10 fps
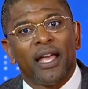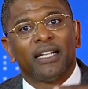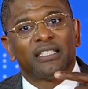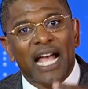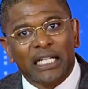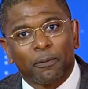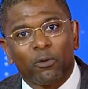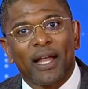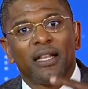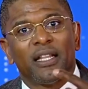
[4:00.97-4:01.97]

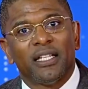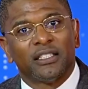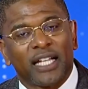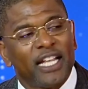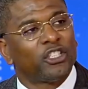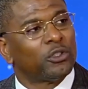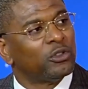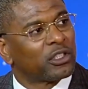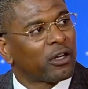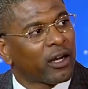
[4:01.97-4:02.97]
exasperating these
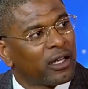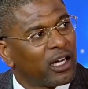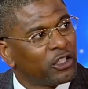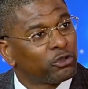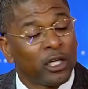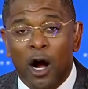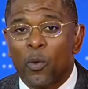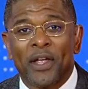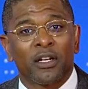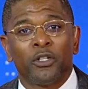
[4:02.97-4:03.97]
issues in our country. Are
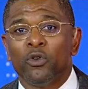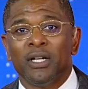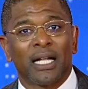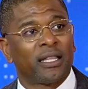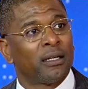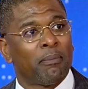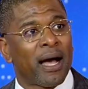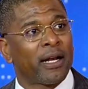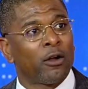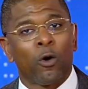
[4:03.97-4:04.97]
we going to do nothing
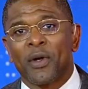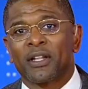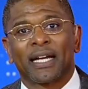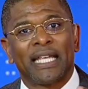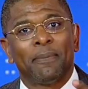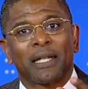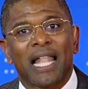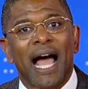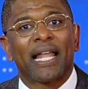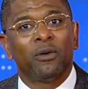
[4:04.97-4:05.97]
about it, or are we going to keep
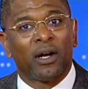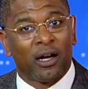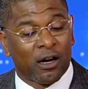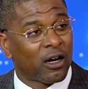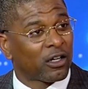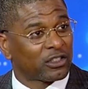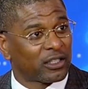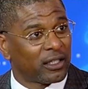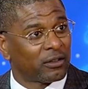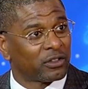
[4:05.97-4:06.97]
lying to
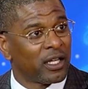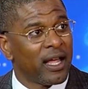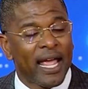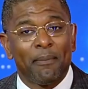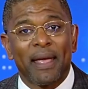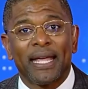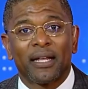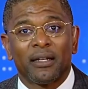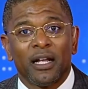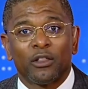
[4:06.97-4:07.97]
ourselves and
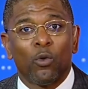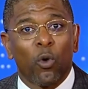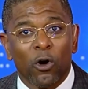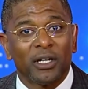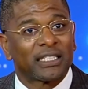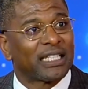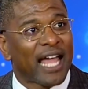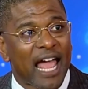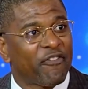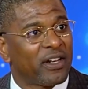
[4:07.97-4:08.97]
making the world is
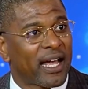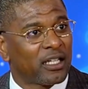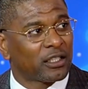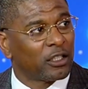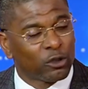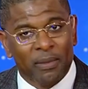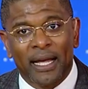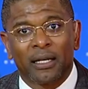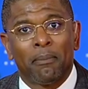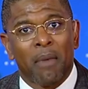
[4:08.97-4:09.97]
laughing at us because we're
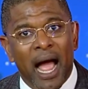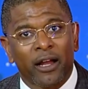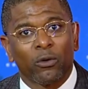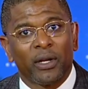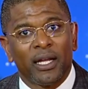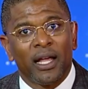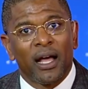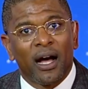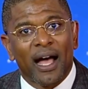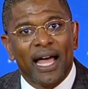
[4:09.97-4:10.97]
making a mockery
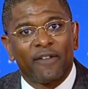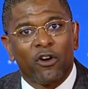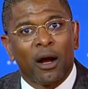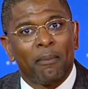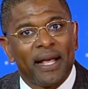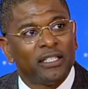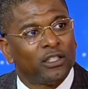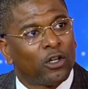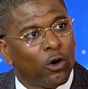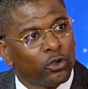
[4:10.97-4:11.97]
out of our amazing
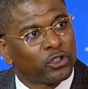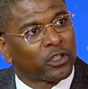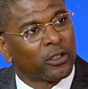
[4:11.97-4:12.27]
culture?